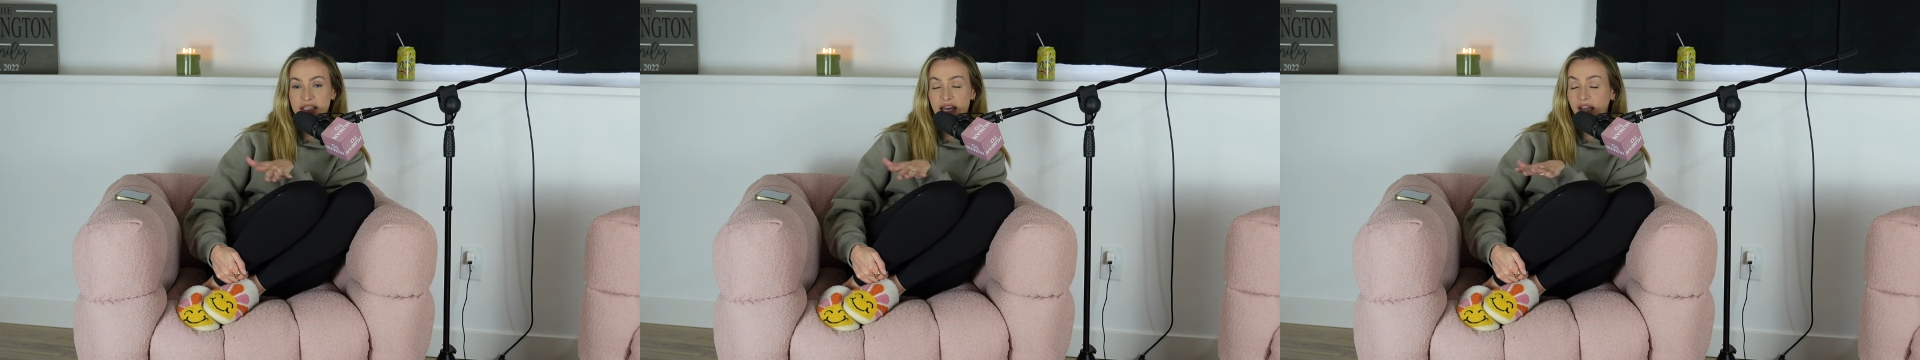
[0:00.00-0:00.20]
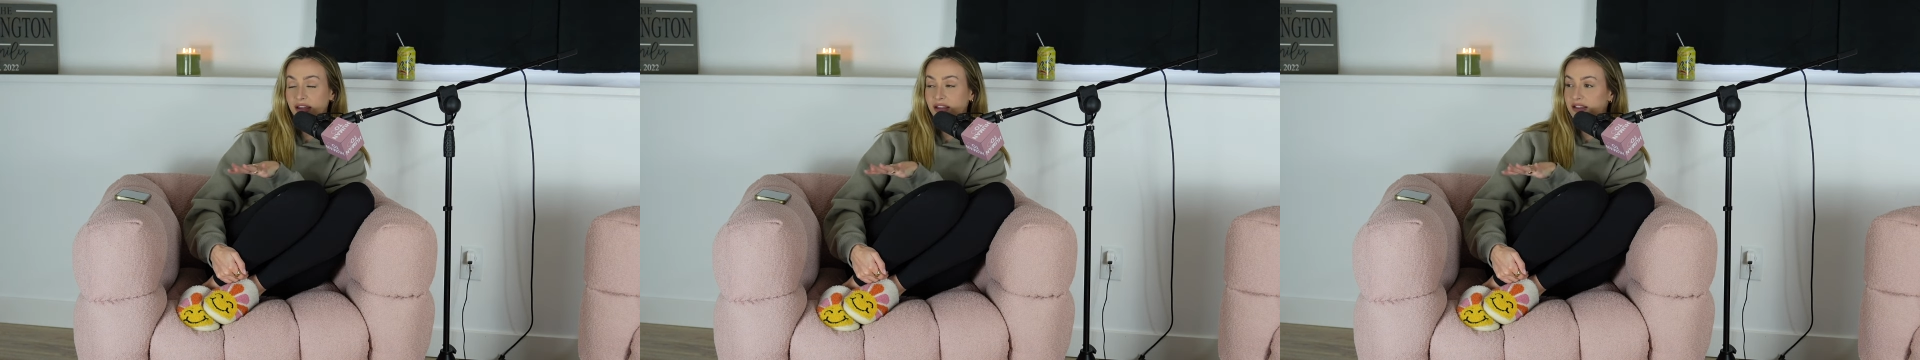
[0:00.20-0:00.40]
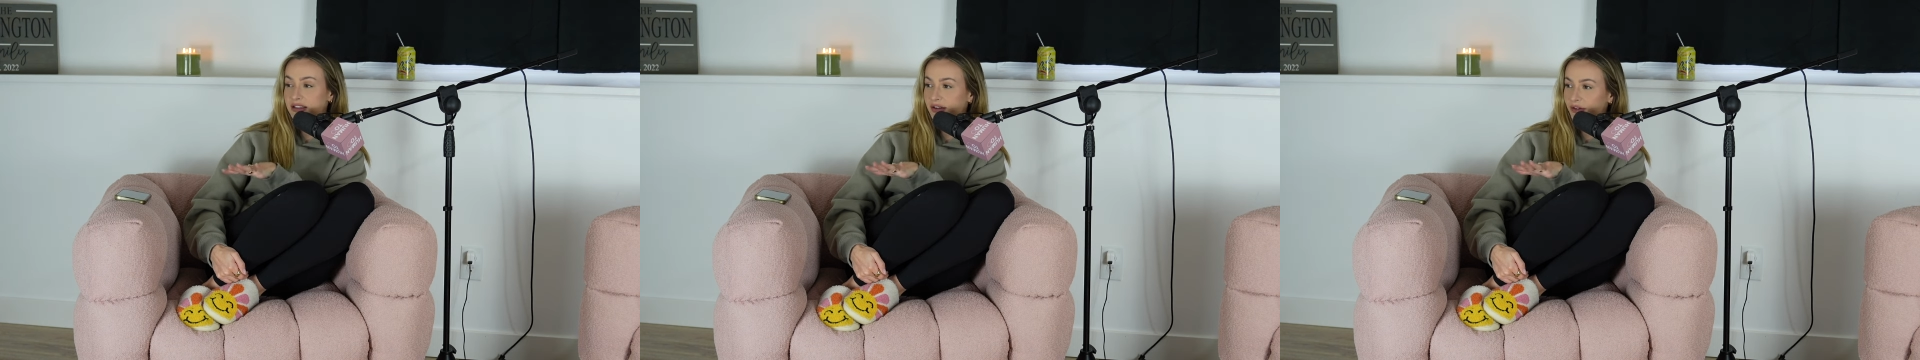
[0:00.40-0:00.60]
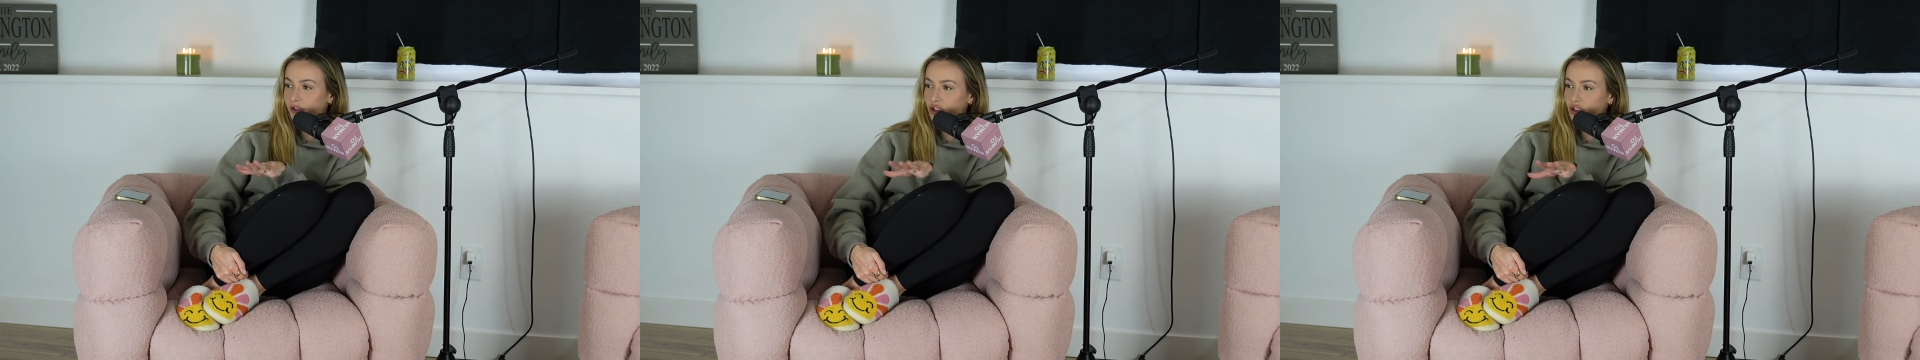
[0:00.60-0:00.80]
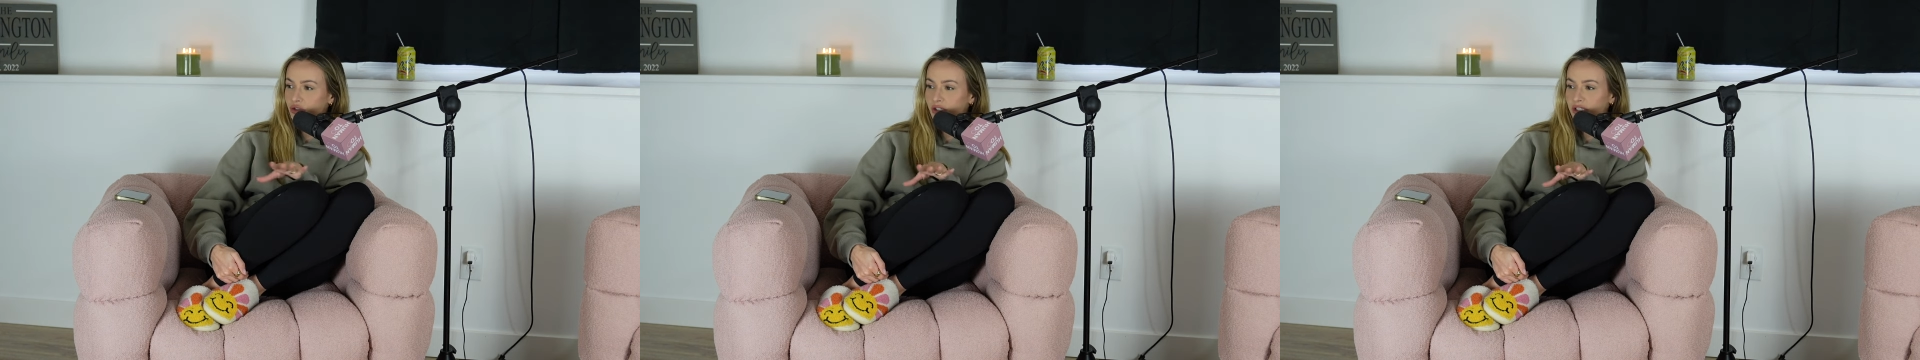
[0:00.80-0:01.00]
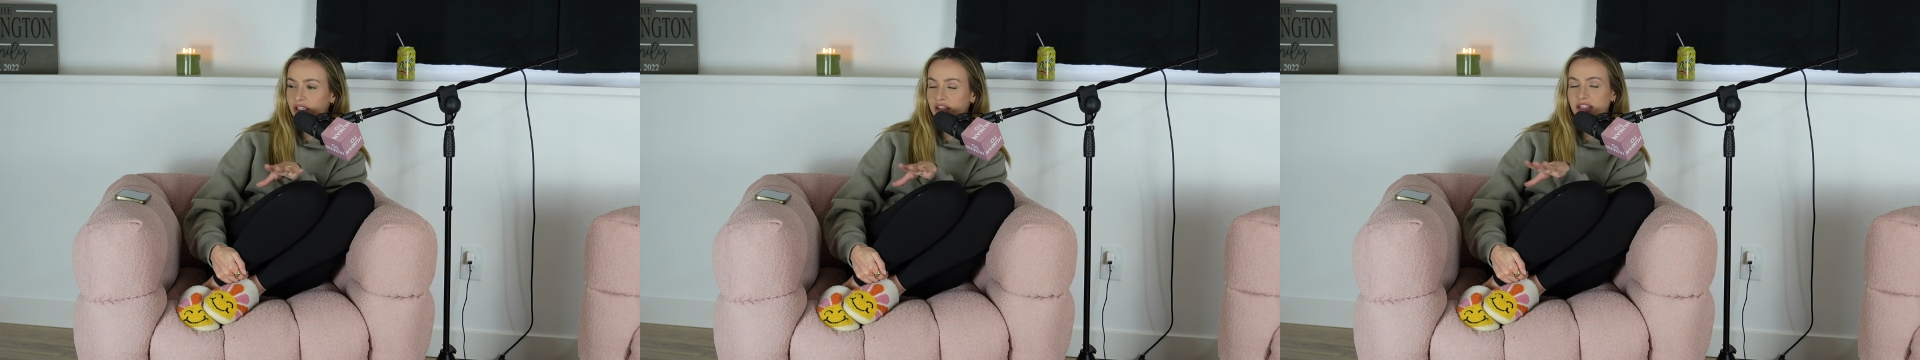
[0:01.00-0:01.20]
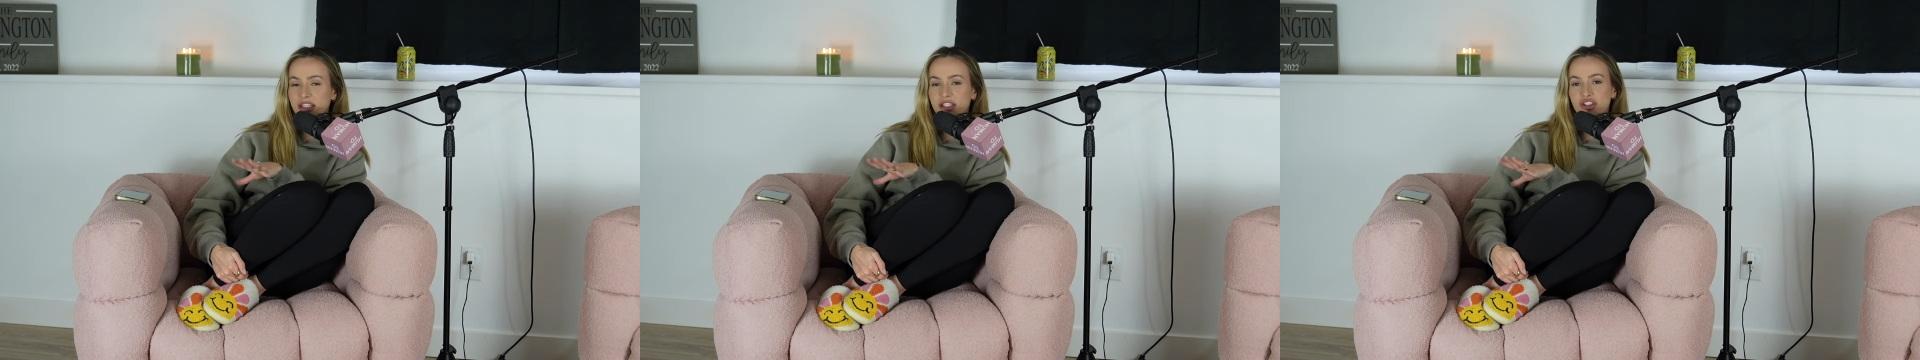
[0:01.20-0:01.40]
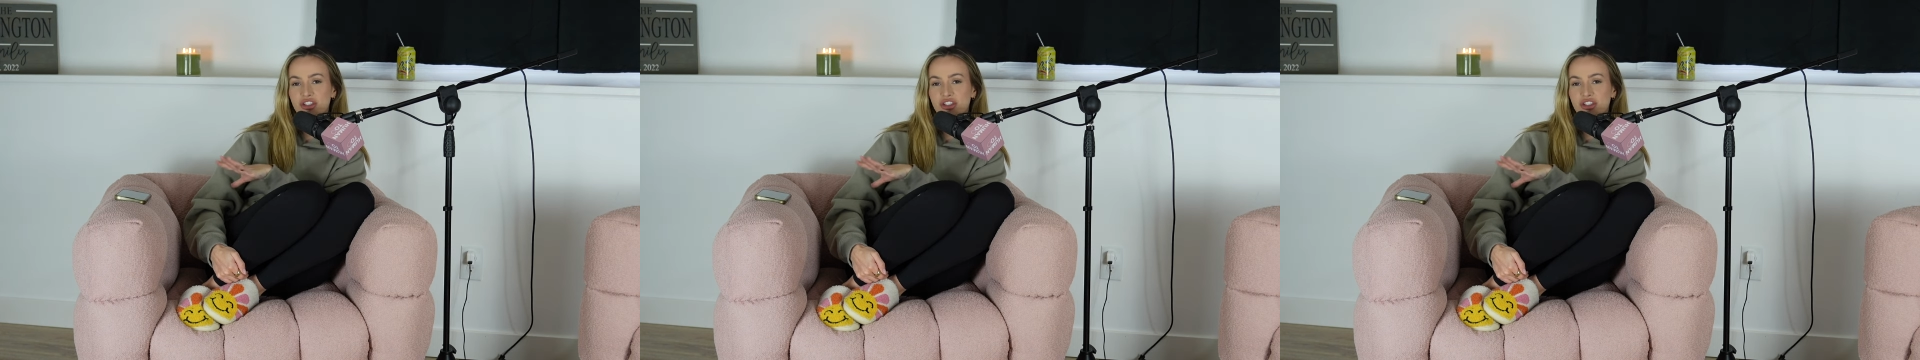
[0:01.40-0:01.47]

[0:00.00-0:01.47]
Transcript: Hadley's never chewed anything.